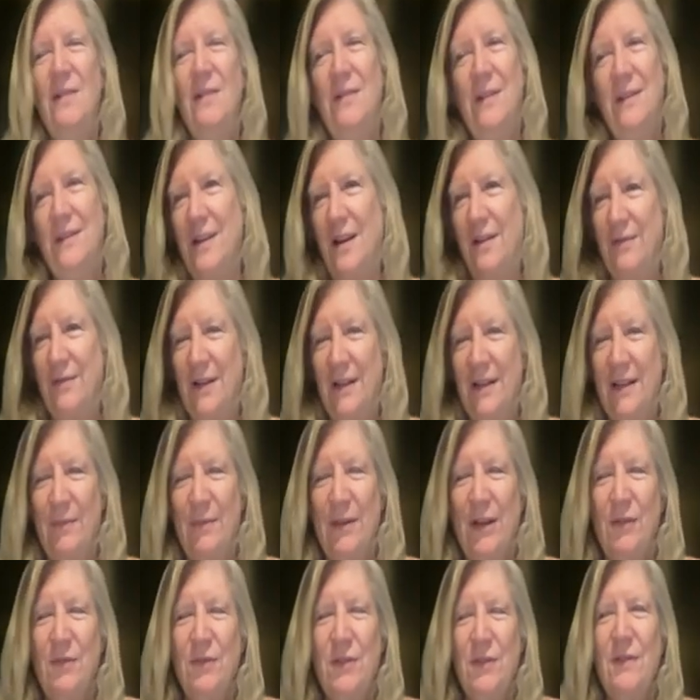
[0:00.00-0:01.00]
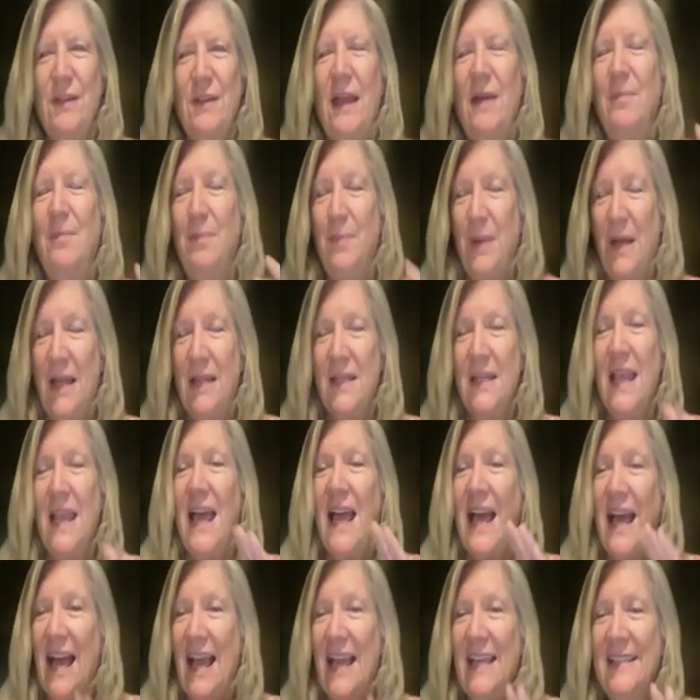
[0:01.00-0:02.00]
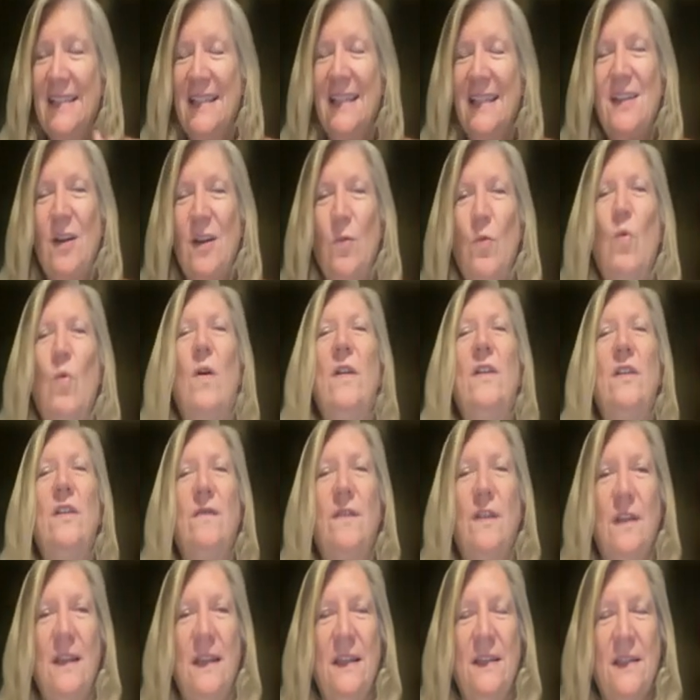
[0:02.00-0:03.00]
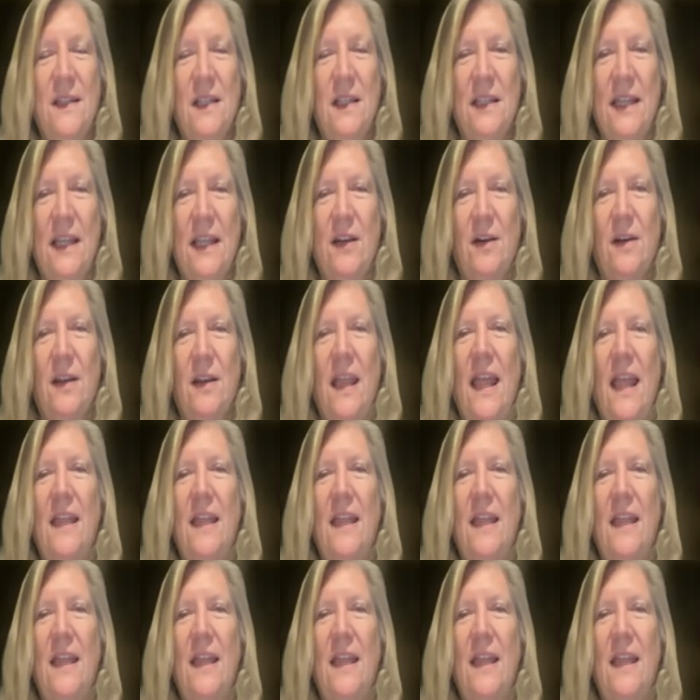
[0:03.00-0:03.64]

Well, not really, we don't do that, but ice is a wonderful insulator.